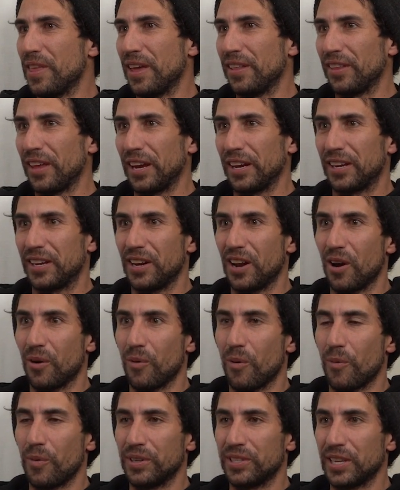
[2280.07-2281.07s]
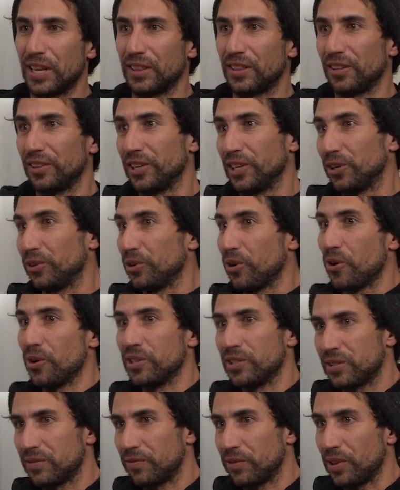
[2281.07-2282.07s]
then when we sent the legal
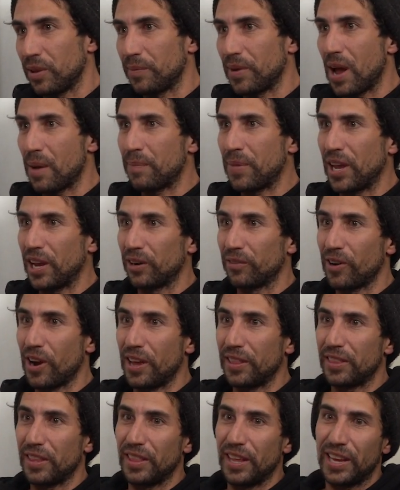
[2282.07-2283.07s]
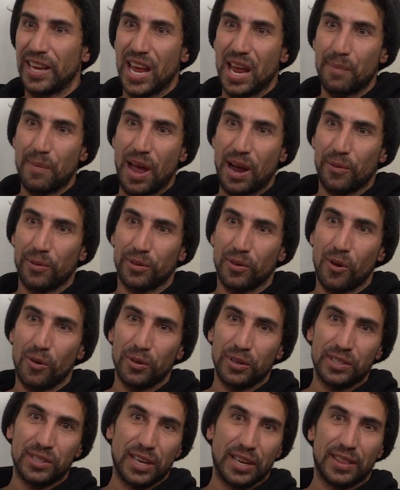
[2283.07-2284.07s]
notice for them not paying rent, then they came back with all
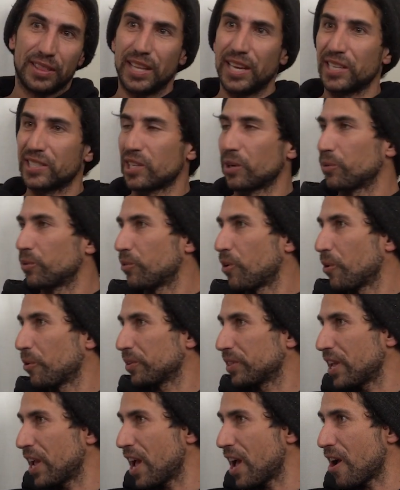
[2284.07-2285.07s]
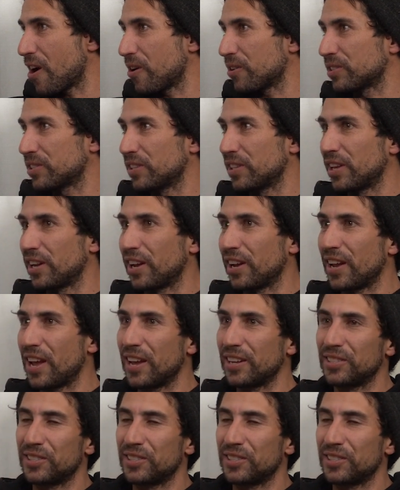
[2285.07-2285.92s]
these things that were wrong with the house. And then I